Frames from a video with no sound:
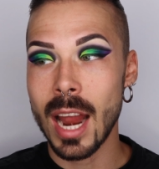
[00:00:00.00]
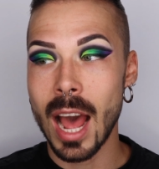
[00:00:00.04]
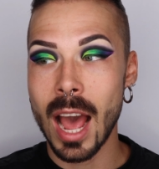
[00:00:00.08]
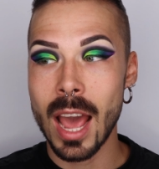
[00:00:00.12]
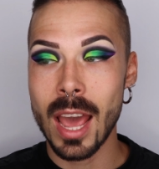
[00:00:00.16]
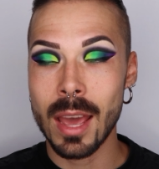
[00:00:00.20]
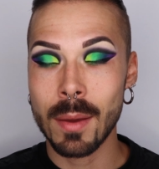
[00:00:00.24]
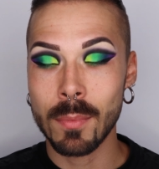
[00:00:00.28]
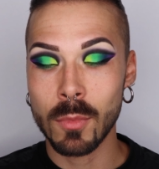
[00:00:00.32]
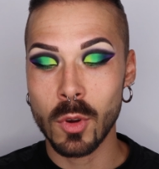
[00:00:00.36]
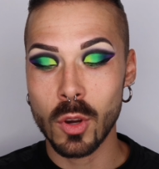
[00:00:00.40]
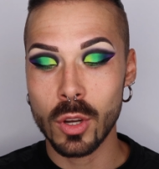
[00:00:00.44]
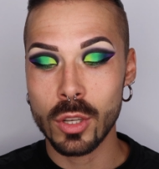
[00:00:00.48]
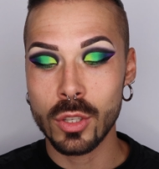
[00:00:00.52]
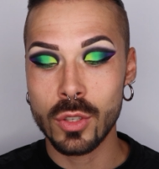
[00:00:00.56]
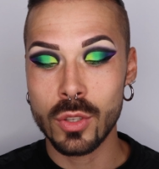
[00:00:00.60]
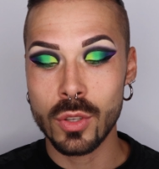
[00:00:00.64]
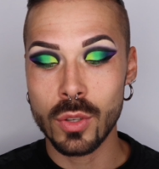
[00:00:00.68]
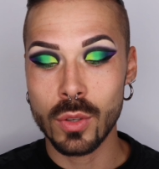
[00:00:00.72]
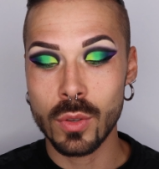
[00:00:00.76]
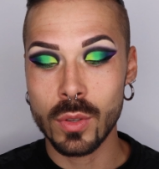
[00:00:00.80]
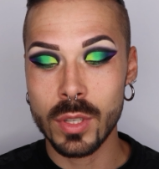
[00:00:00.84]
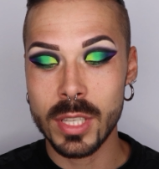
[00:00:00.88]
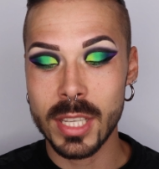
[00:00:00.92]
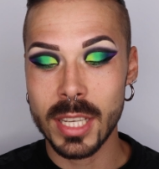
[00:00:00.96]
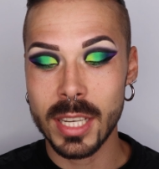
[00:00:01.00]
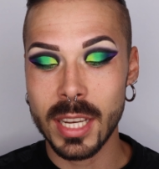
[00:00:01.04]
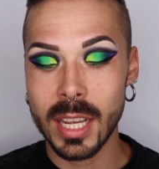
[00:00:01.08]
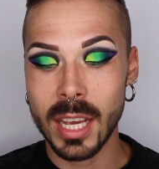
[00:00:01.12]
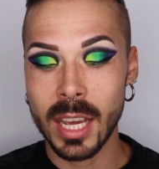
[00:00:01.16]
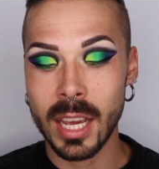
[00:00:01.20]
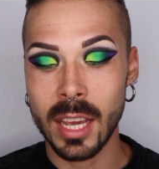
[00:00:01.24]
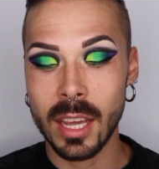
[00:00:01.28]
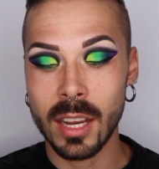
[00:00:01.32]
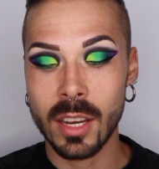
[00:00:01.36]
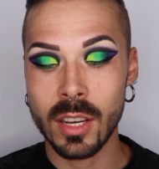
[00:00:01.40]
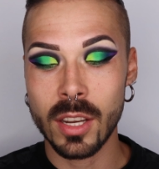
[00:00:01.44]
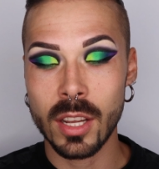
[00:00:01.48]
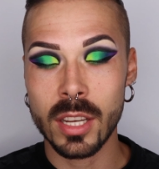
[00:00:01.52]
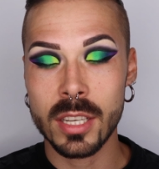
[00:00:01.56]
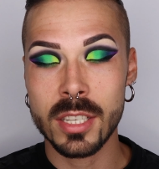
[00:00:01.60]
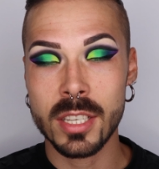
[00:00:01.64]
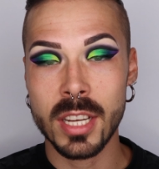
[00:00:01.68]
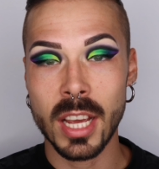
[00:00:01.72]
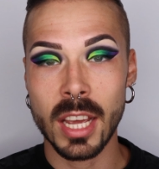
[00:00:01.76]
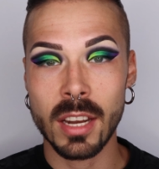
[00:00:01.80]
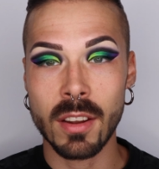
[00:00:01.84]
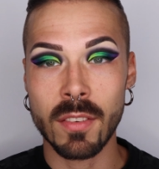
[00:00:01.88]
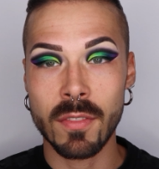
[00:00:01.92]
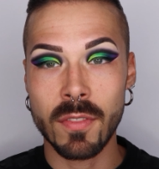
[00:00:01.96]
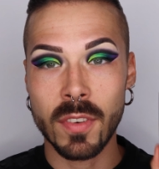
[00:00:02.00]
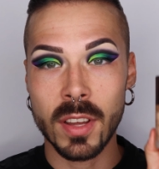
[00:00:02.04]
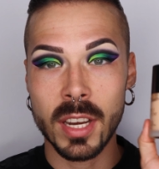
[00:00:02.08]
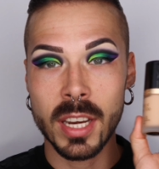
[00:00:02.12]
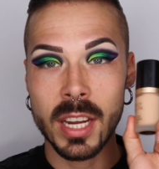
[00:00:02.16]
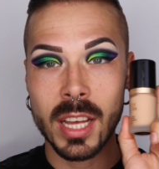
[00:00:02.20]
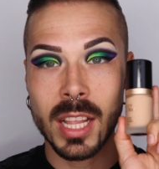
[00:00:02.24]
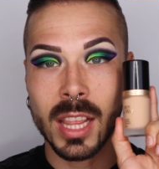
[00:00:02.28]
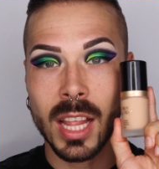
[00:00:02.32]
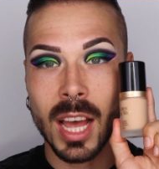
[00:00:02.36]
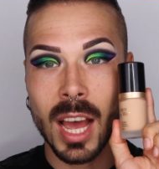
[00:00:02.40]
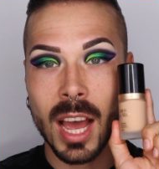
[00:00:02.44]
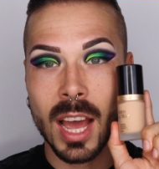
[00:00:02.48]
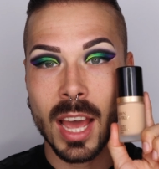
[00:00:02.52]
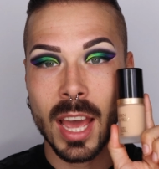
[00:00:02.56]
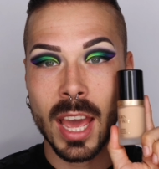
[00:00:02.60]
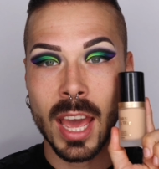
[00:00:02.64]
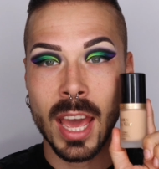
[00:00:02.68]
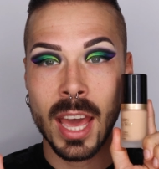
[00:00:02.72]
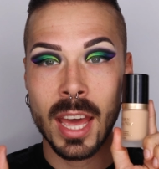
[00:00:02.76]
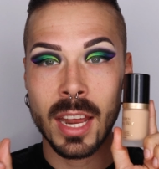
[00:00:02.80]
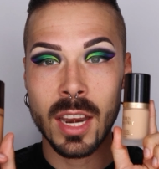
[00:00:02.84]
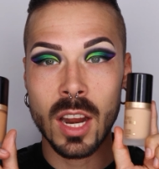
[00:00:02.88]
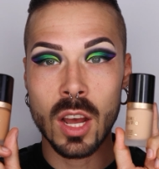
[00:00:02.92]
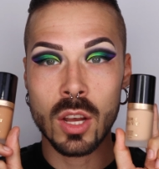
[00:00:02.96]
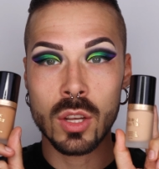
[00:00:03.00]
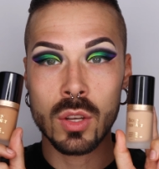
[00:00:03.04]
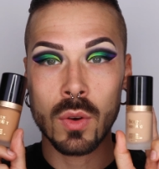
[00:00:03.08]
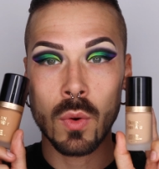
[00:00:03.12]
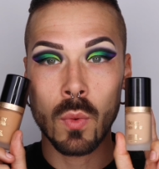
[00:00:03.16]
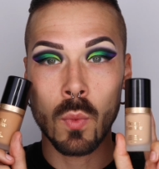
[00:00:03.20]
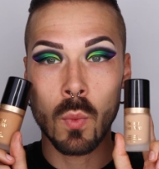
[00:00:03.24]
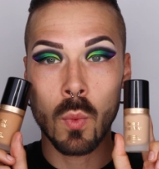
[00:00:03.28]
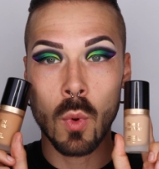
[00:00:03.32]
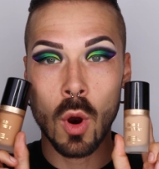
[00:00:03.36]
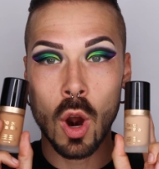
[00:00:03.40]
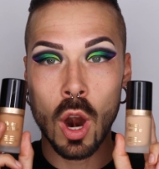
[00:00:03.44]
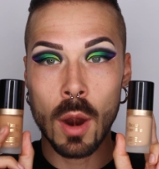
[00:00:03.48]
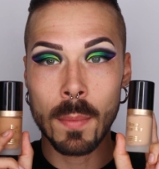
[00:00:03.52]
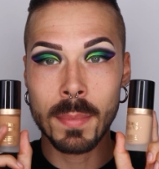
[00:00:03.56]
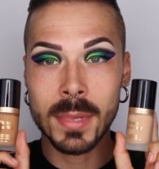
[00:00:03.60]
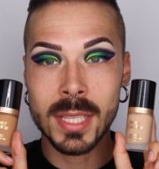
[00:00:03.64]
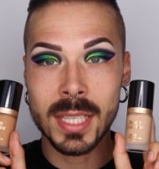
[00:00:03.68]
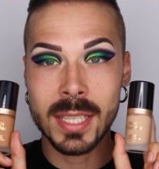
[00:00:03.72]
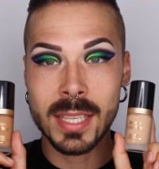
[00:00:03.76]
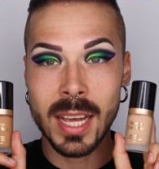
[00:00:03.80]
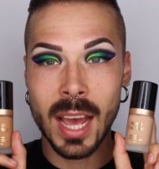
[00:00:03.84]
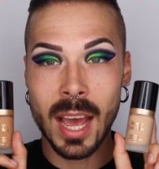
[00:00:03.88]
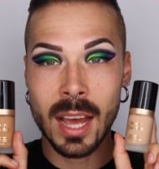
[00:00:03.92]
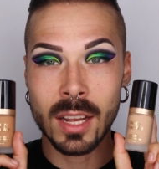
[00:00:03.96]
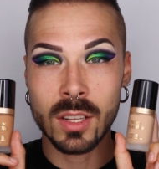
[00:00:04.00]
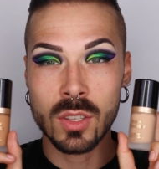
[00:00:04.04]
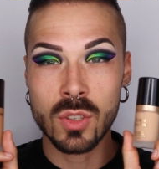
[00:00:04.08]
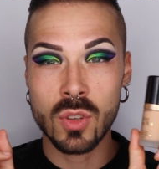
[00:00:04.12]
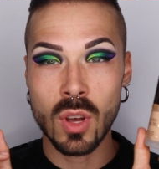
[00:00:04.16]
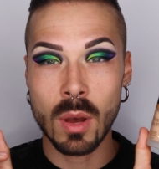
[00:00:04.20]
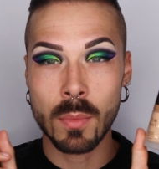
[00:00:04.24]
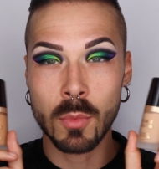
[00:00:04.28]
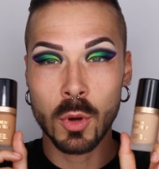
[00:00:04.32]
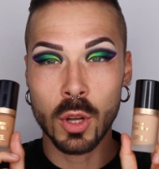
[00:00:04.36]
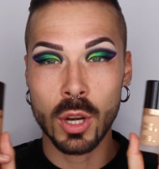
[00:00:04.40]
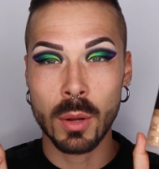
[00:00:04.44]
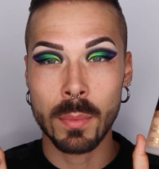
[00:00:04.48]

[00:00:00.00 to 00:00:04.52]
and I am going to use it in the shade Vanilla and Warm Sand. So I'm